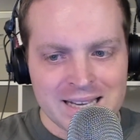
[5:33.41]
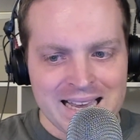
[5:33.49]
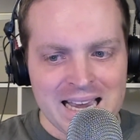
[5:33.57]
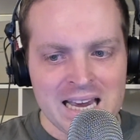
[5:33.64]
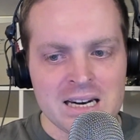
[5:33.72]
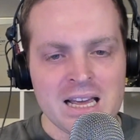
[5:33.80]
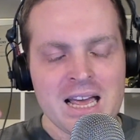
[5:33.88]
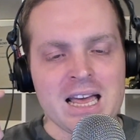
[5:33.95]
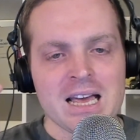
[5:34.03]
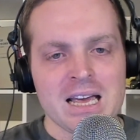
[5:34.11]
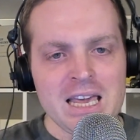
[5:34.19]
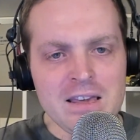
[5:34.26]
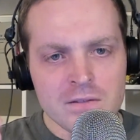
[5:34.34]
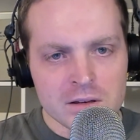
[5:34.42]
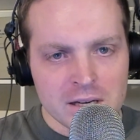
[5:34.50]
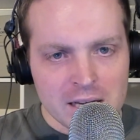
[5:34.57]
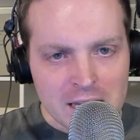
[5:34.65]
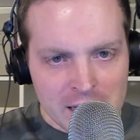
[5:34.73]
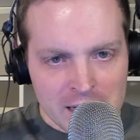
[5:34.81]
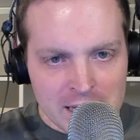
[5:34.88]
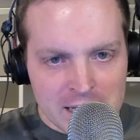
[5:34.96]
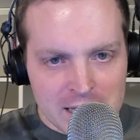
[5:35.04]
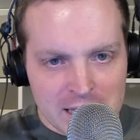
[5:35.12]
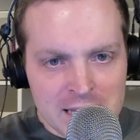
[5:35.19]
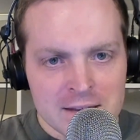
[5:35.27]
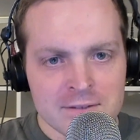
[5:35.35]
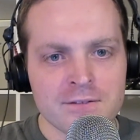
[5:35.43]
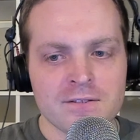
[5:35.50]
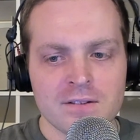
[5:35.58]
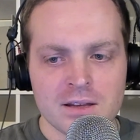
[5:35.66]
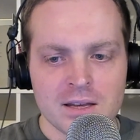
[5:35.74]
and even if